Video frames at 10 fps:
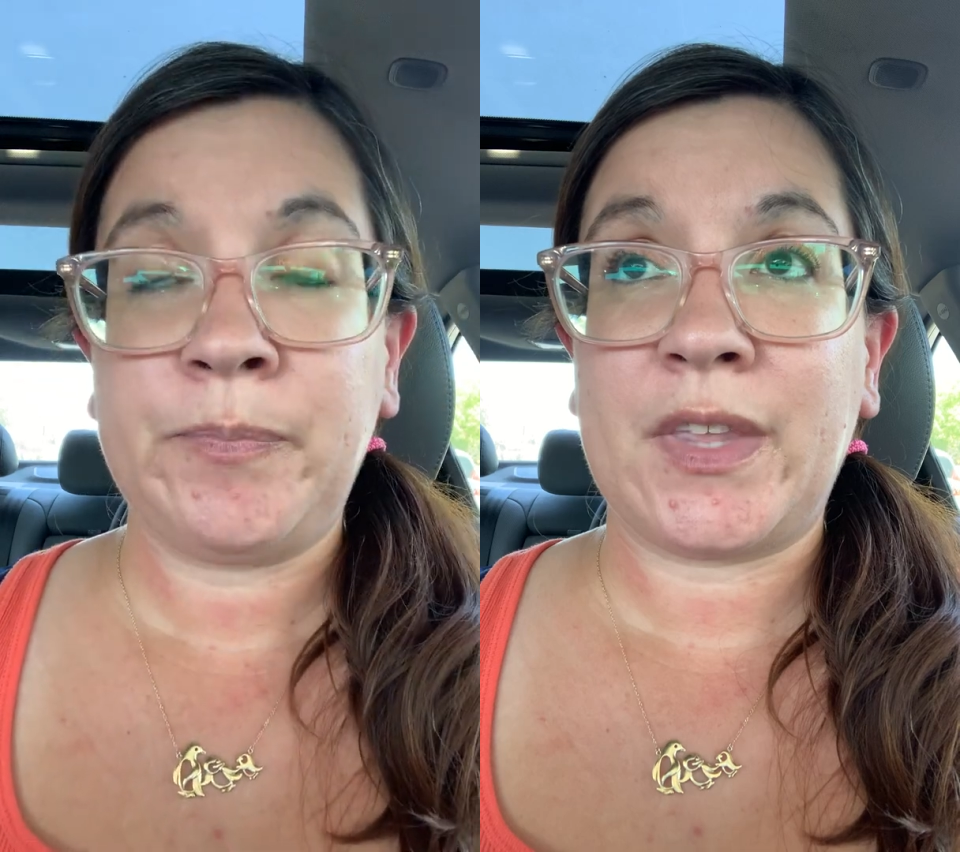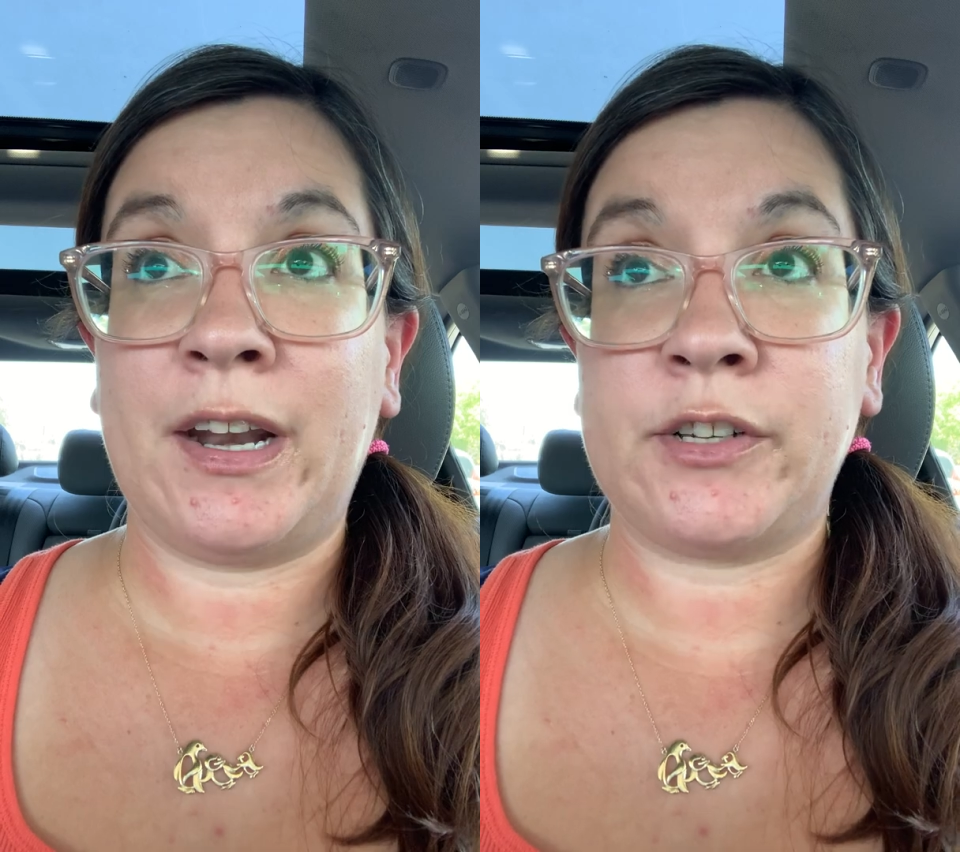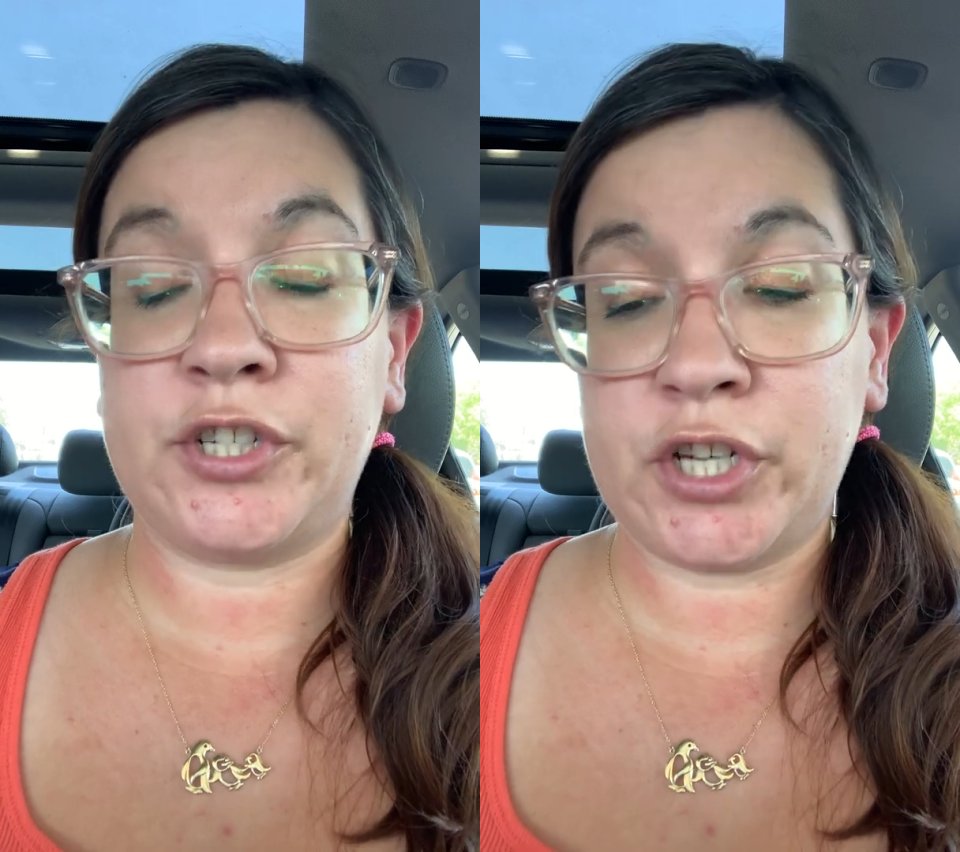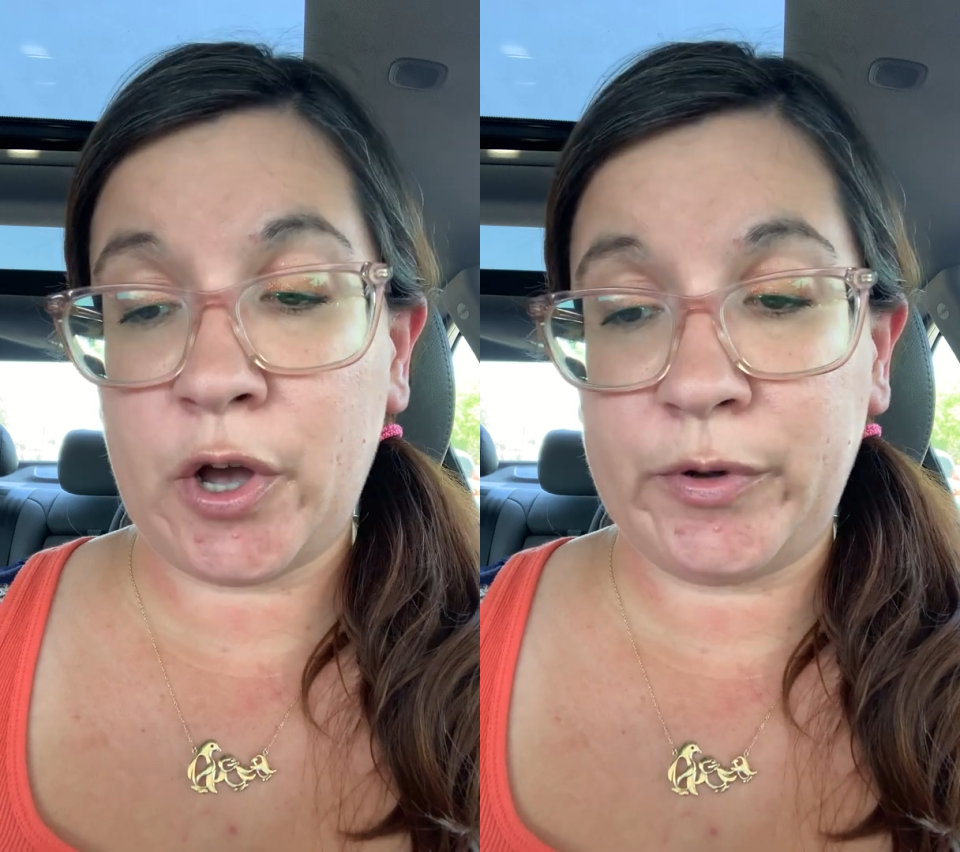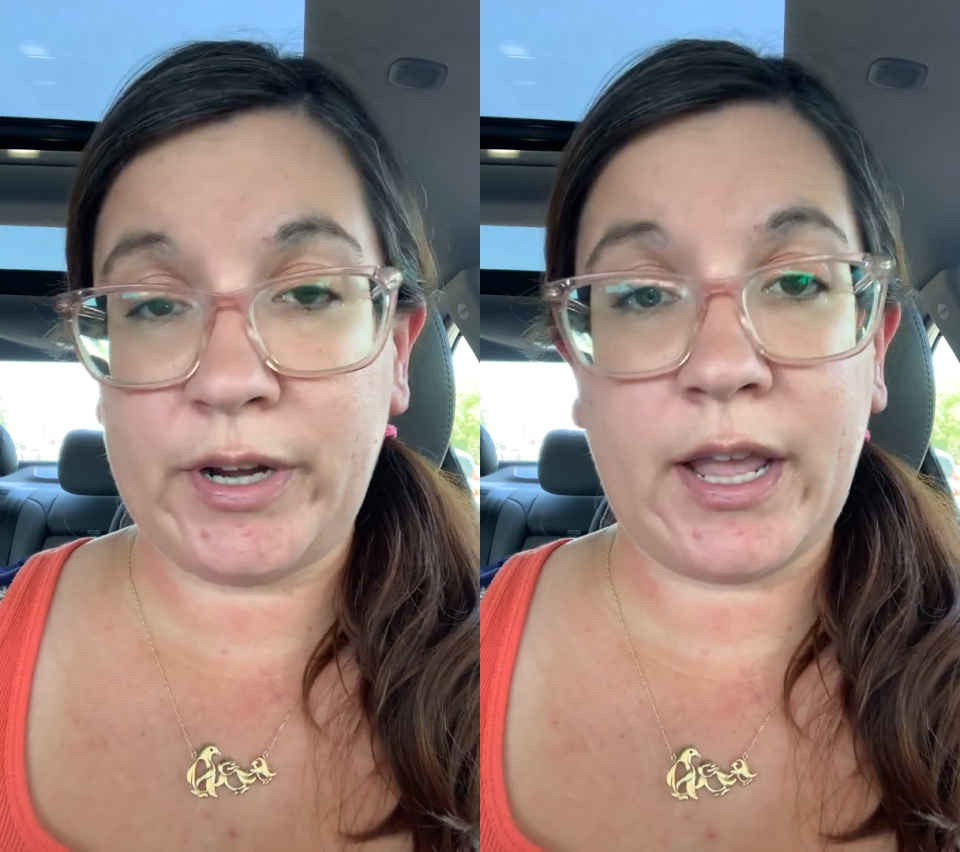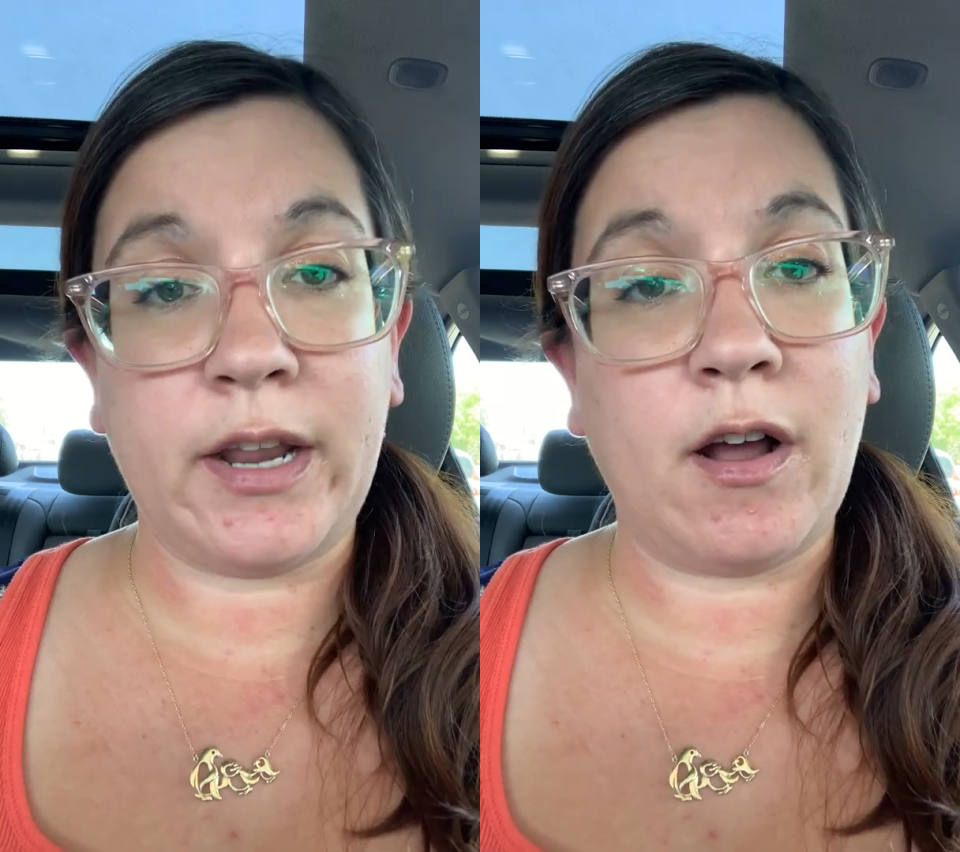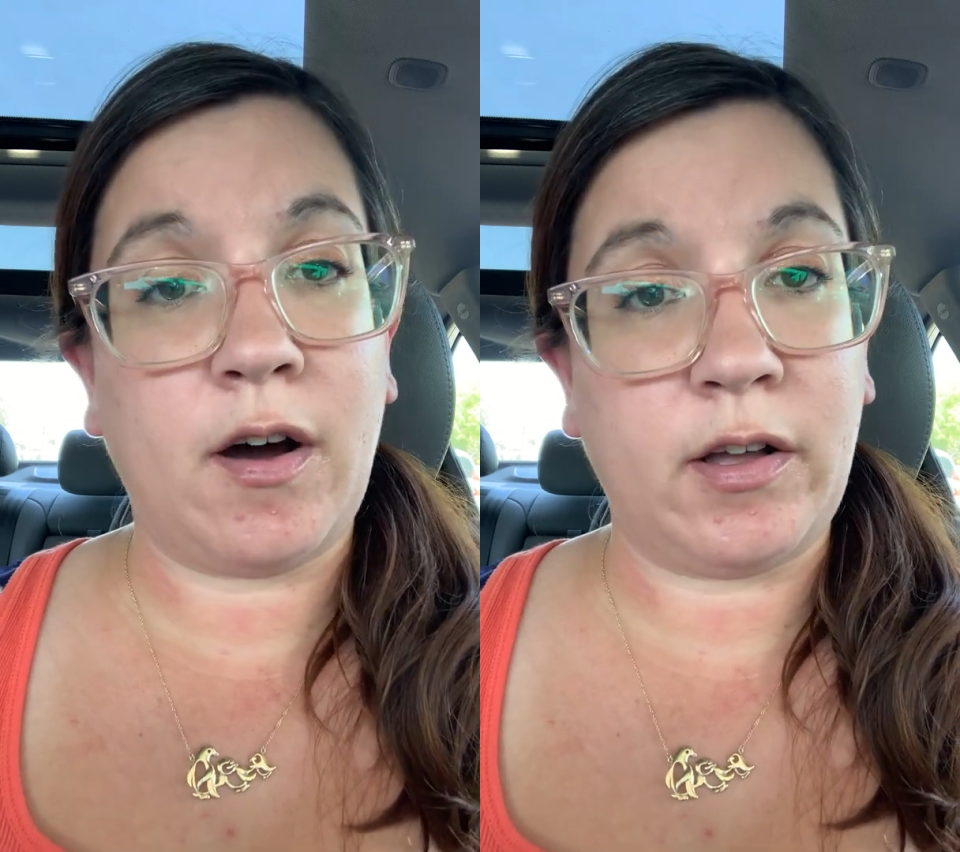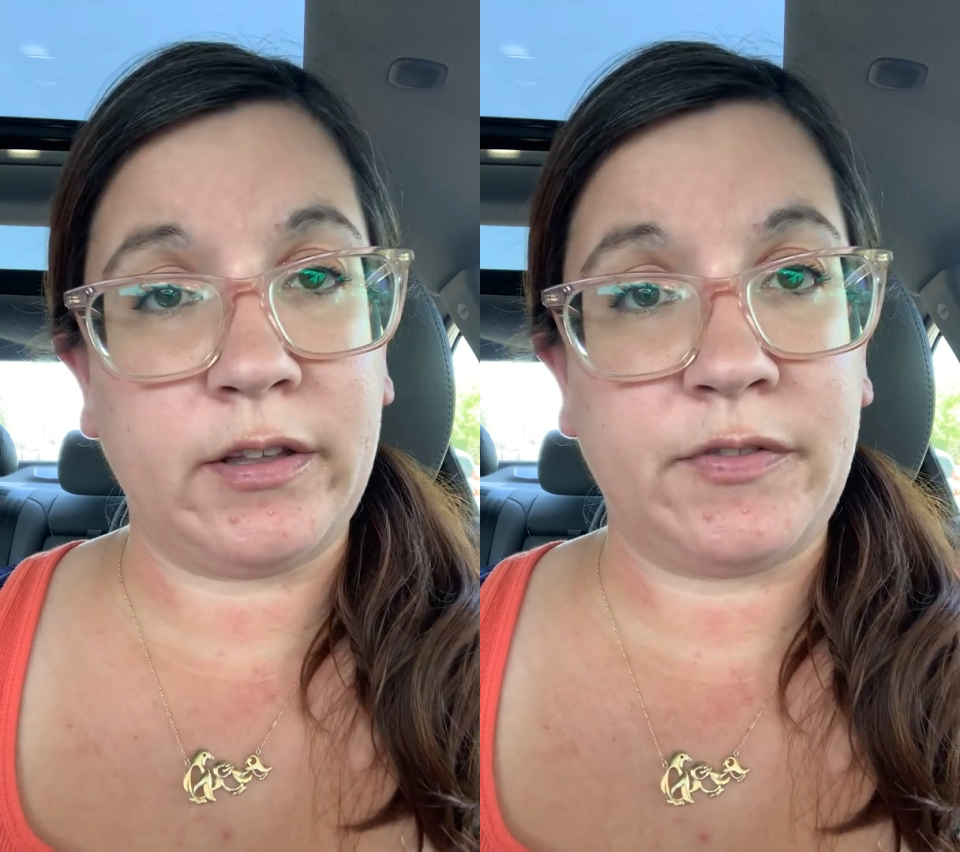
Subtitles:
And as shown in all